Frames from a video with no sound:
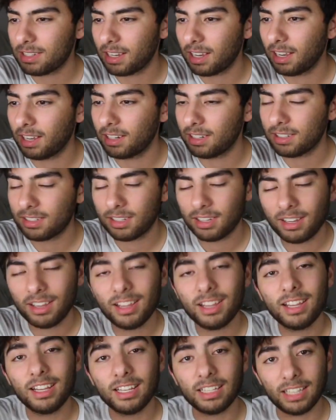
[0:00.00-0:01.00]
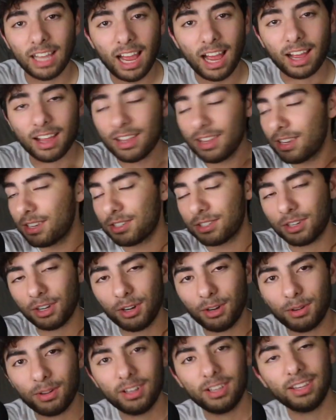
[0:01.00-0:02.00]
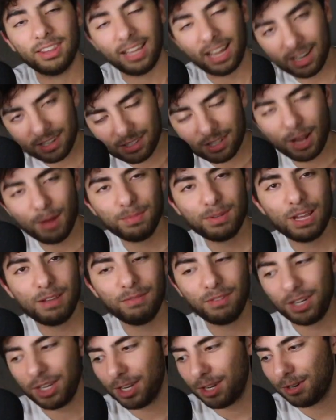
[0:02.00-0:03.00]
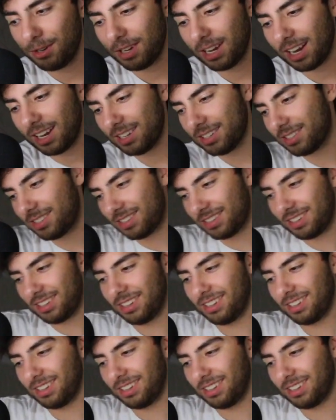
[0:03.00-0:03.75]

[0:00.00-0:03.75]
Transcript: And yeah, so that is the update video, guys.